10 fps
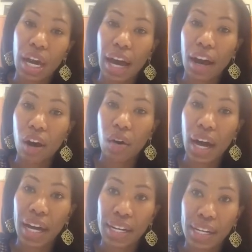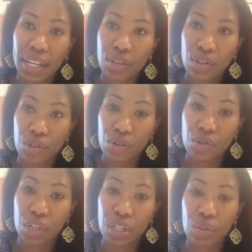how at
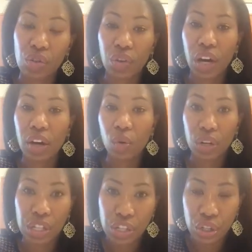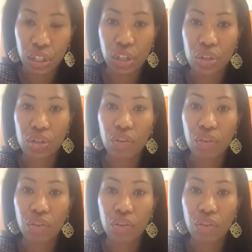institutions you've got orientation leaders,